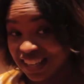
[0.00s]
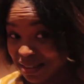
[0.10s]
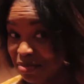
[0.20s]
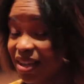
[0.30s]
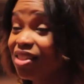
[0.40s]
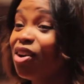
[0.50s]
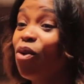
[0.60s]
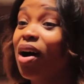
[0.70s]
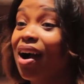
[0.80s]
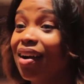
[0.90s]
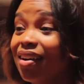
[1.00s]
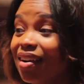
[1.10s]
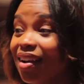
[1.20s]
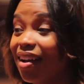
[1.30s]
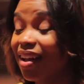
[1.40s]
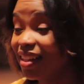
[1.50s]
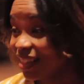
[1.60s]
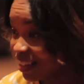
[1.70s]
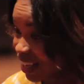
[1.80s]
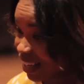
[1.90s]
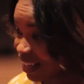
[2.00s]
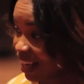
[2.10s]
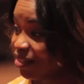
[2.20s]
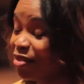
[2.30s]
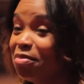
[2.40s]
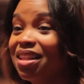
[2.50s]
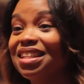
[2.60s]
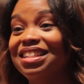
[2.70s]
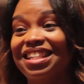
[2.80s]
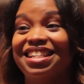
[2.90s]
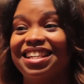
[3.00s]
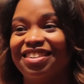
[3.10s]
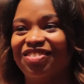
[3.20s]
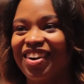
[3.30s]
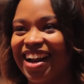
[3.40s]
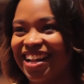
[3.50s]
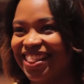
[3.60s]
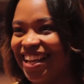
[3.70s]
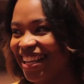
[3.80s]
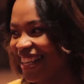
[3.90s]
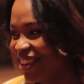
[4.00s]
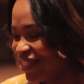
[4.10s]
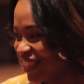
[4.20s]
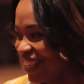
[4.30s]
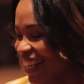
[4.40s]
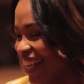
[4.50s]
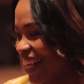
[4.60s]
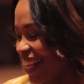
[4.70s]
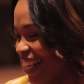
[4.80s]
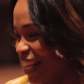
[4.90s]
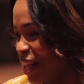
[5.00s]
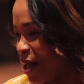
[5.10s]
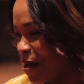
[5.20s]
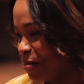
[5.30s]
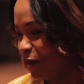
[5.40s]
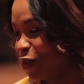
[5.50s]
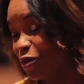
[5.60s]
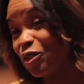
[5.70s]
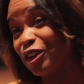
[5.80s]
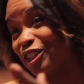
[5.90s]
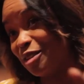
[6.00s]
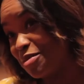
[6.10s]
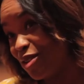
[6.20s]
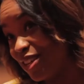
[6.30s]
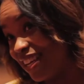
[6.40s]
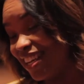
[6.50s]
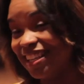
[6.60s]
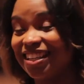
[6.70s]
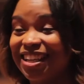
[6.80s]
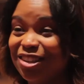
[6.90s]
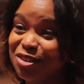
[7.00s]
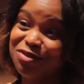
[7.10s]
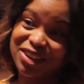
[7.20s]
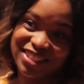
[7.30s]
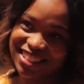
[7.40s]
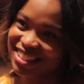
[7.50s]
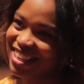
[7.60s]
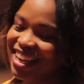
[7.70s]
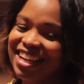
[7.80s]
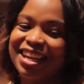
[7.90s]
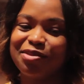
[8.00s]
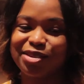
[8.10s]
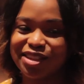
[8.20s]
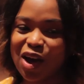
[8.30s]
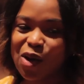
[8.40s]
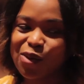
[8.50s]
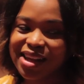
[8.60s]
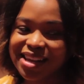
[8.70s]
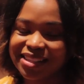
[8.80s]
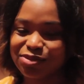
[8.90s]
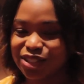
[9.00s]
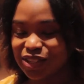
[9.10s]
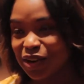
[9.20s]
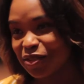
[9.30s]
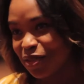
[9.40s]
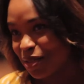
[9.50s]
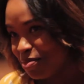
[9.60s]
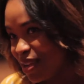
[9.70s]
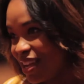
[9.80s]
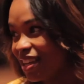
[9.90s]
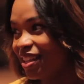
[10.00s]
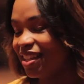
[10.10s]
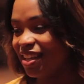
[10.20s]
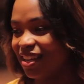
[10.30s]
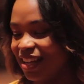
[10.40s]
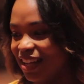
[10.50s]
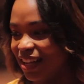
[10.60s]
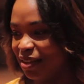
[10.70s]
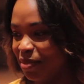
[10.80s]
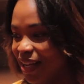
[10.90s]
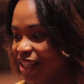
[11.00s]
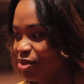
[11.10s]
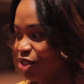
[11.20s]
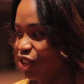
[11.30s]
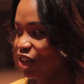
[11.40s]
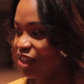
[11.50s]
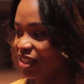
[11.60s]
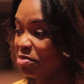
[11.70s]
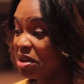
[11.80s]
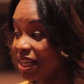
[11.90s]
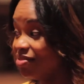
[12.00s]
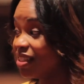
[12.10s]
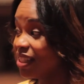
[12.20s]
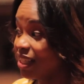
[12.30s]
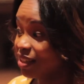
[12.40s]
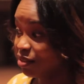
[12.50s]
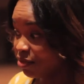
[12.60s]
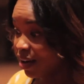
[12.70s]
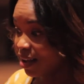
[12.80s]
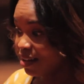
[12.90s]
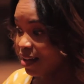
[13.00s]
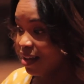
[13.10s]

They could be in the choir, and then they could never be the deacon, right? They could never do first communion. They could do first Sunday. It was always reserved for the men, and then in my husband's church, the men even sit in the front,